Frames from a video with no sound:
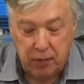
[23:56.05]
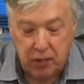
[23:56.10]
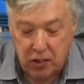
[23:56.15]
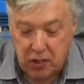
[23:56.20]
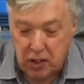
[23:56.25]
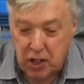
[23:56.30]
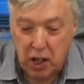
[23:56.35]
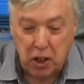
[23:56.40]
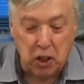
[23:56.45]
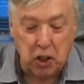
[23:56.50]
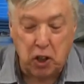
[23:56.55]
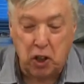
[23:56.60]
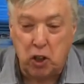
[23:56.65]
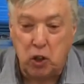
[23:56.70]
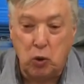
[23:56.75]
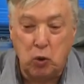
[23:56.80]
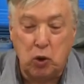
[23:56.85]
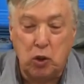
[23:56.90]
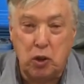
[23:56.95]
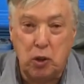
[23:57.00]
such a
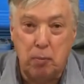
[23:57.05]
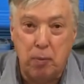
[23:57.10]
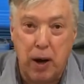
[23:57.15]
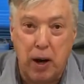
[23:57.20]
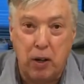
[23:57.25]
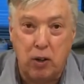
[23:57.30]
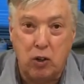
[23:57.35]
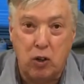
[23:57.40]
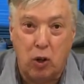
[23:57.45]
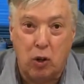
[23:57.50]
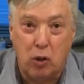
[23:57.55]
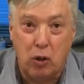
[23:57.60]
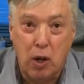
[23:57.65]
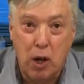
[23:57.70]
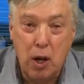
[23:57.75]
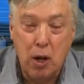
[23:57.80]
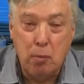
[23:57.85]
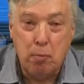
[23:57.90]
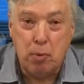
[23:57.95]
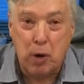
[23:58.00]
huge demand on
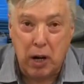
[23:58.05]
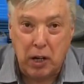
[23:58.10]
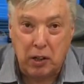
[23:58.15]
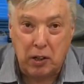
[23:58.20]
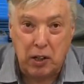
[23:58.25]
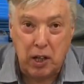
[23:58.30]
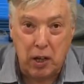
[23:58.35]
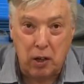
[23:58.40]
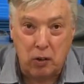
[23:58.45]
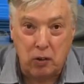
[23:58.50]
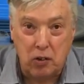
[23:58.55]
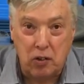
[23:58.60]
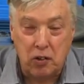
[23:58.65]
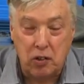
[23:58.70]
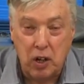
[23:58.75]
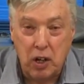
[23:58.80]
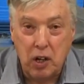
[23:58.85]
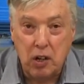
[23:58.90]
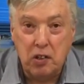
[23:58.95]
breakdowns,